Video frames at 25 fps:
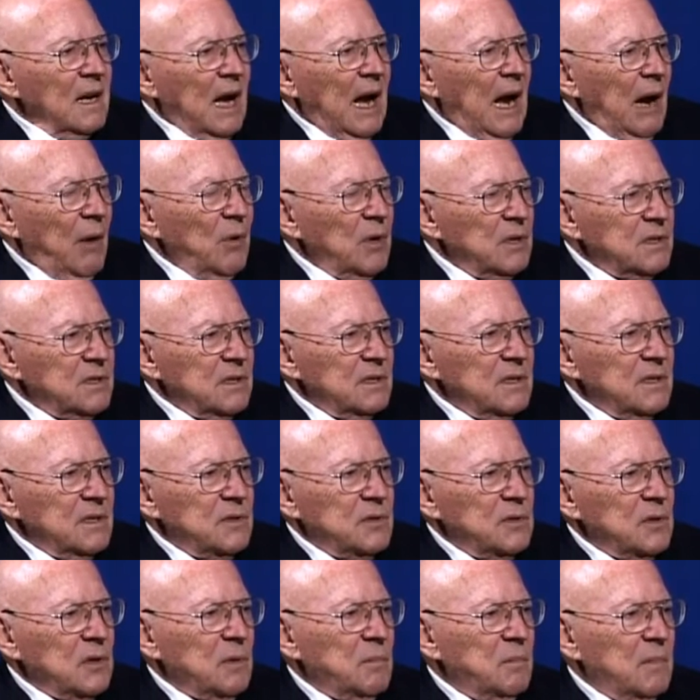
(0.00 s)
I wasn't
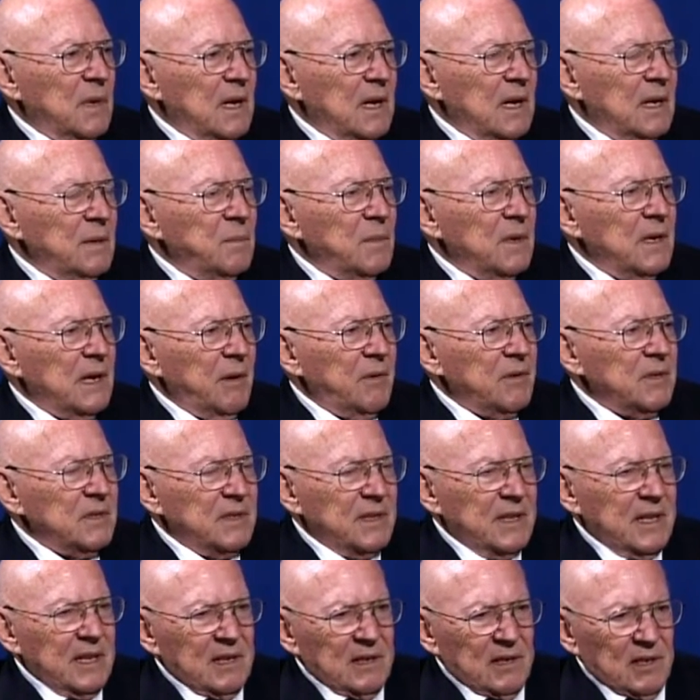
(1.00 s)
disturbed by it, but I was
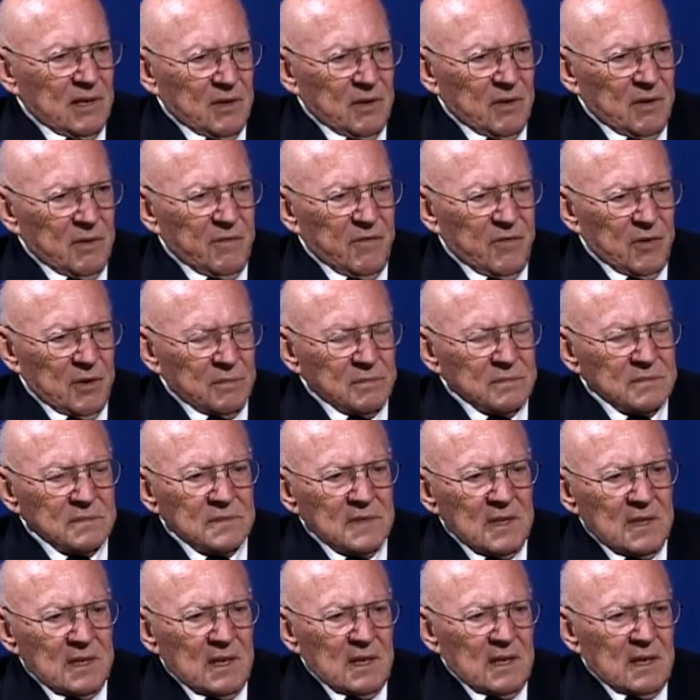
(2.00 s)
then learned from
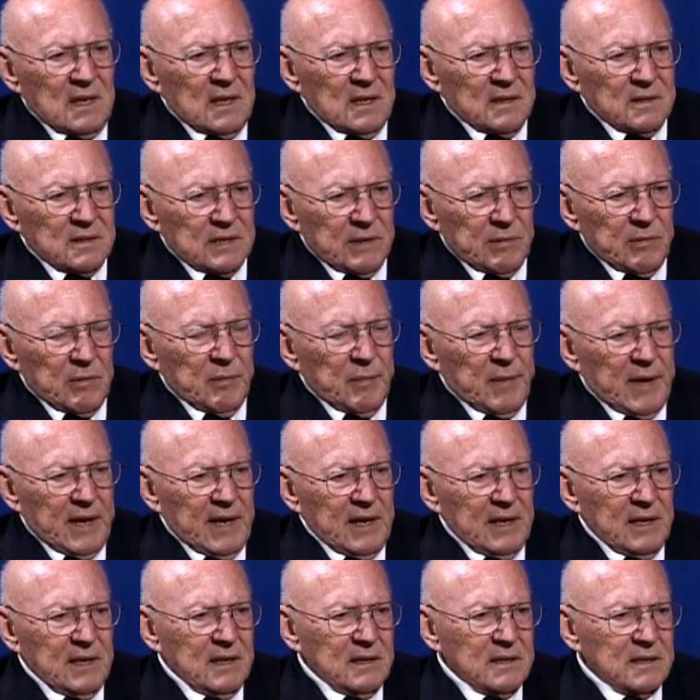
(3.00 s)
some of
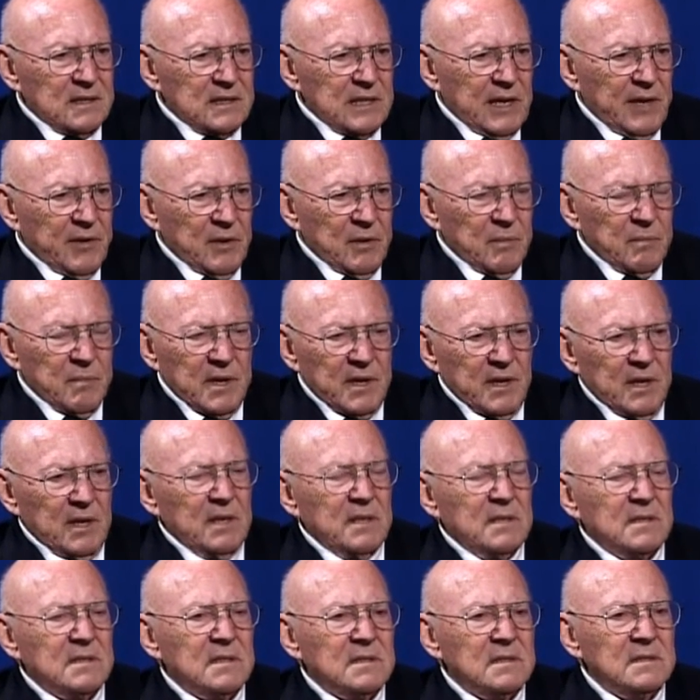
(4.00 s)
my Southern
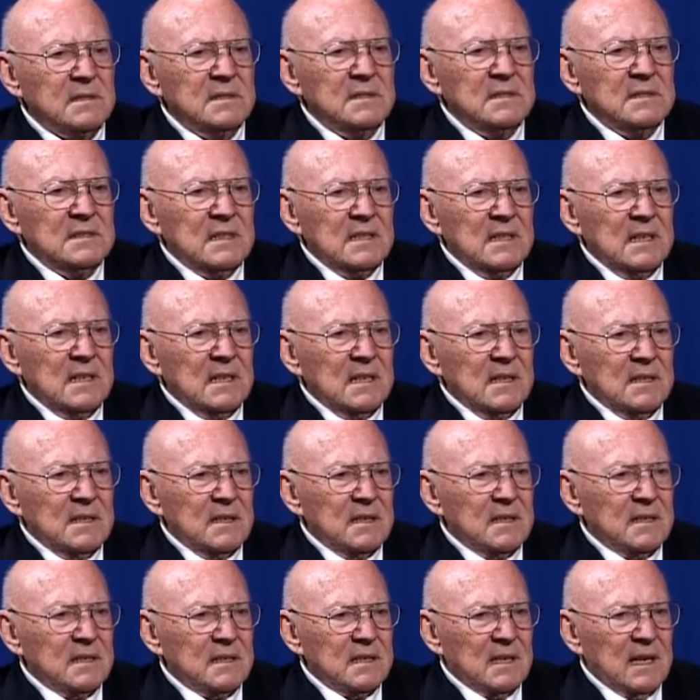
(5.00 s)
buddies
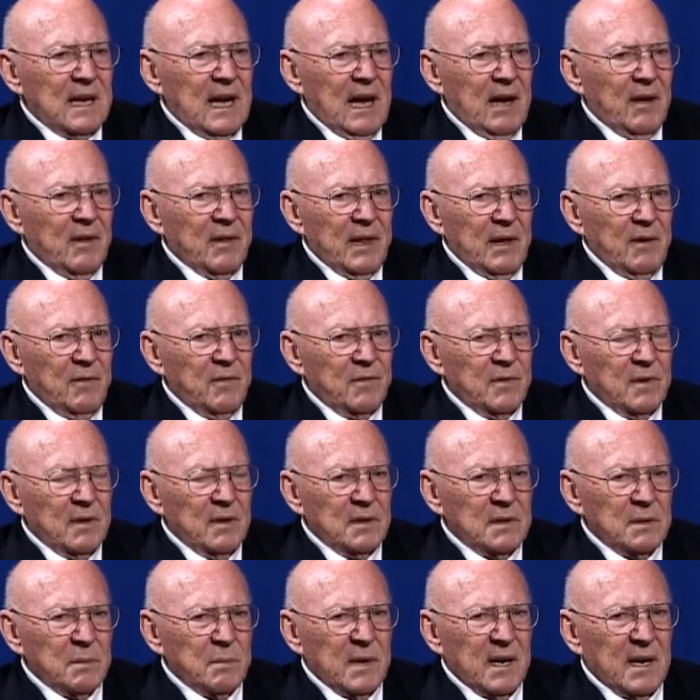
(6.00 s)
how they
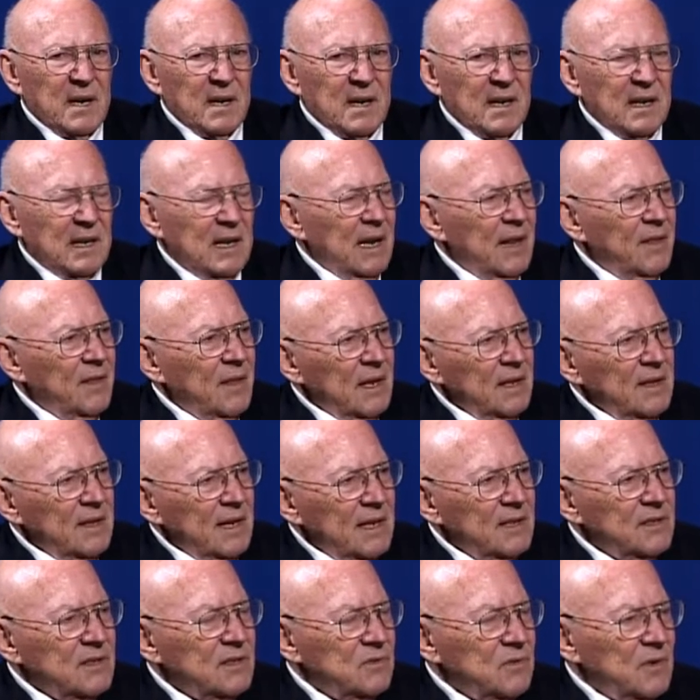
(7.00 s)
felt about it. And I thought,
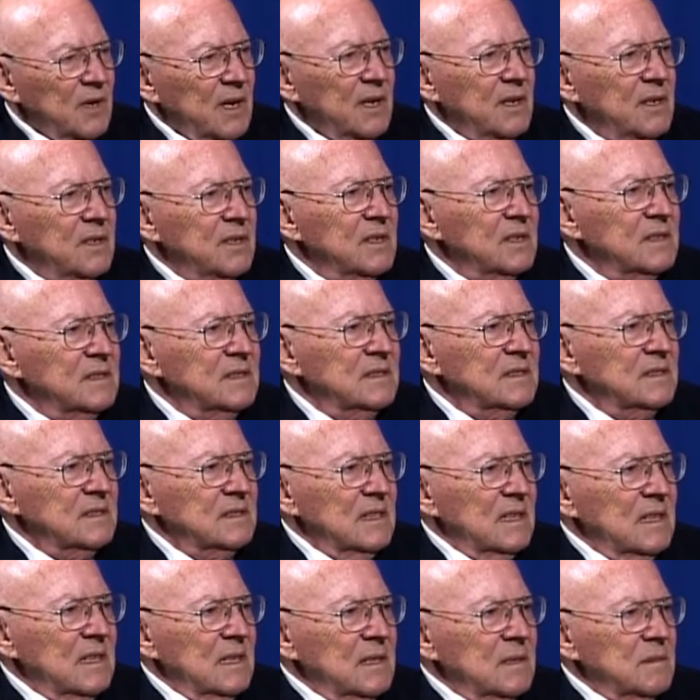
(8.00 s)
that's strange.
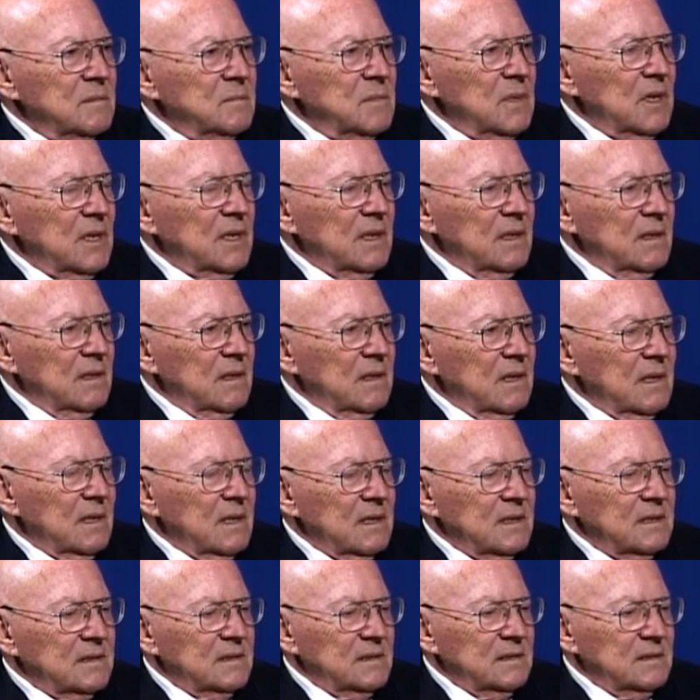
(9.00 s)
Mm-hmm. But
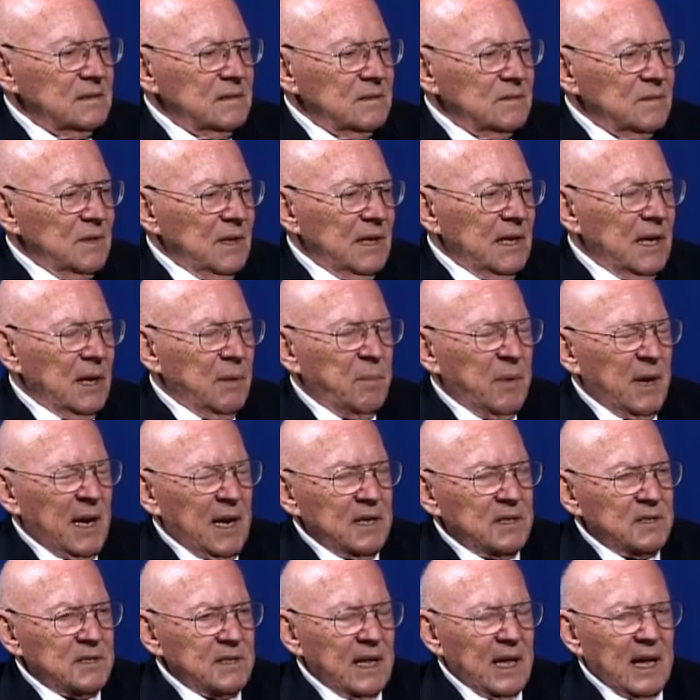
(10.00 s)
we got
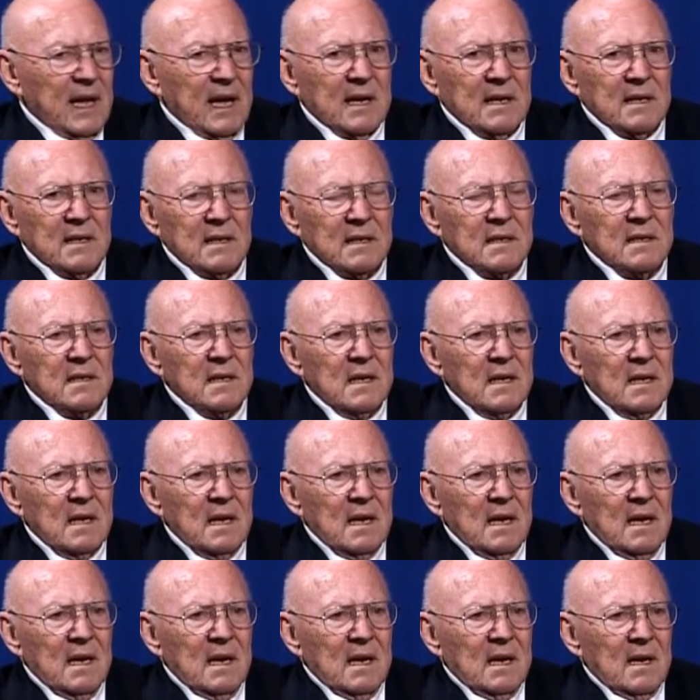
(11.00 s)
past that and
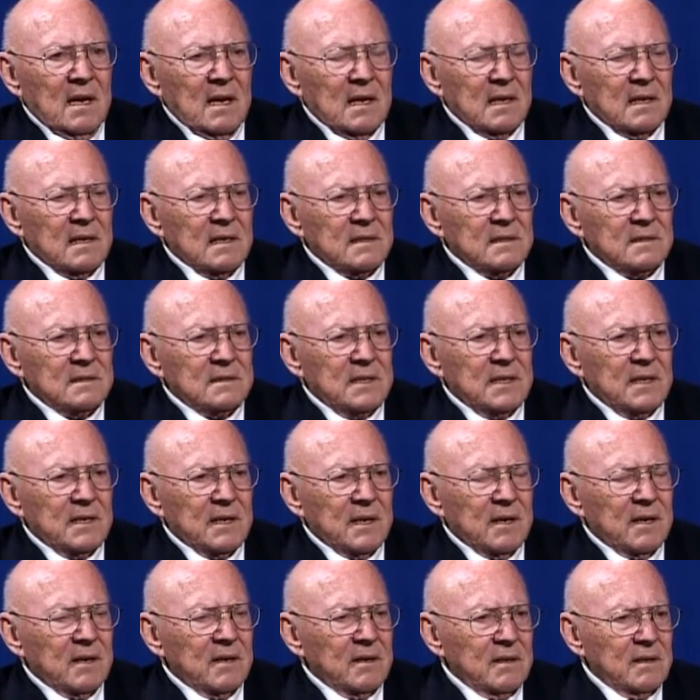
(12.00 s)
did
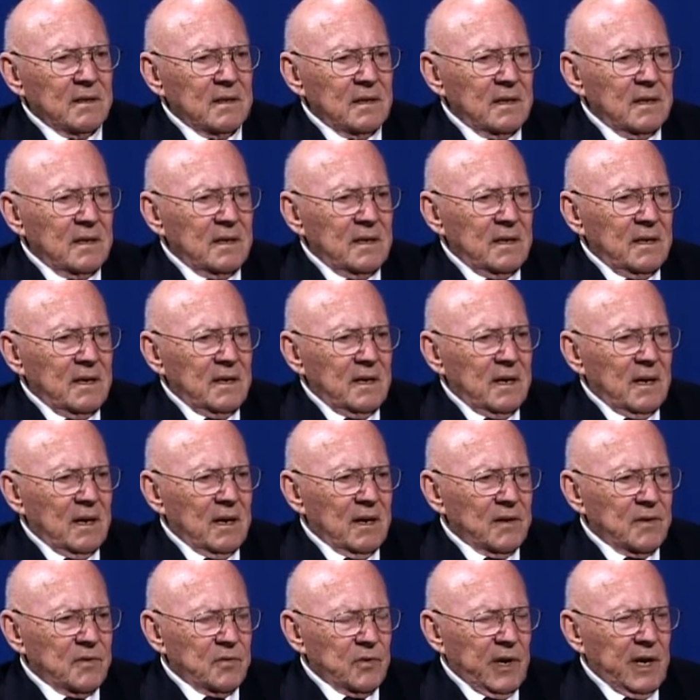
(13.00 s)
our
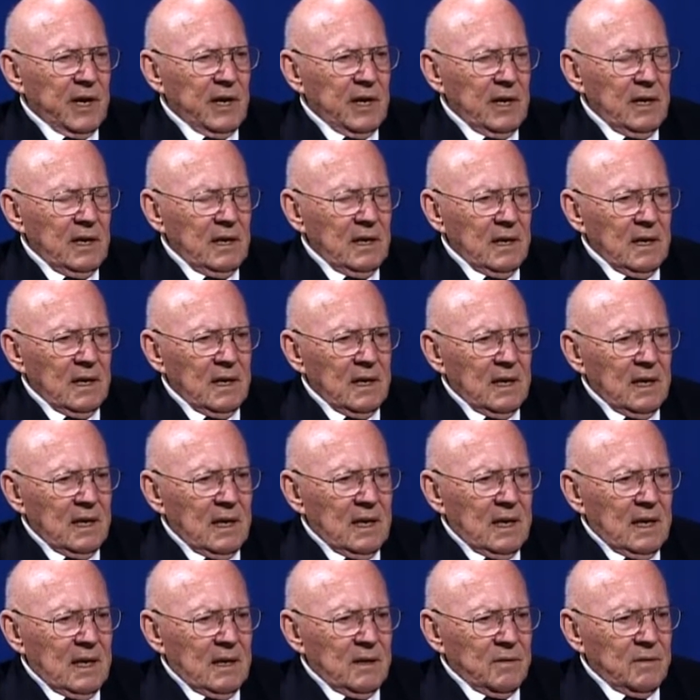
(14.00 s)
training,
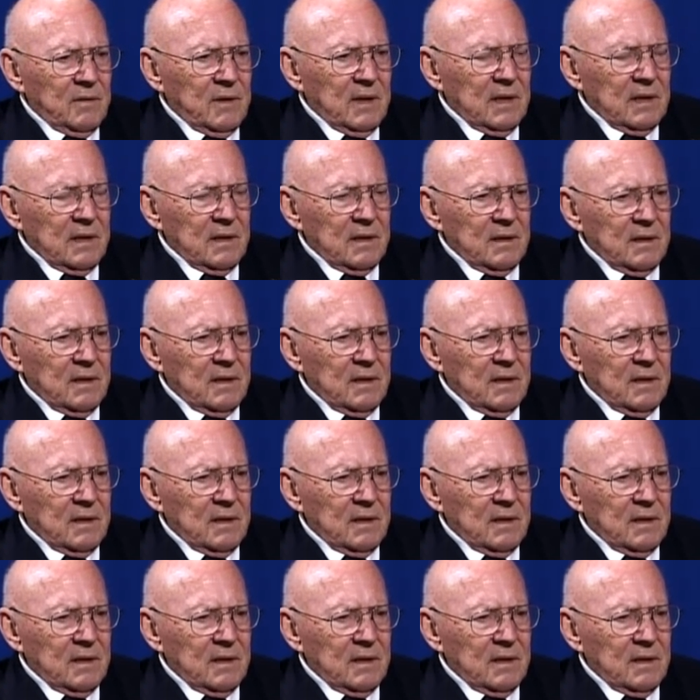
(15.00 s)
and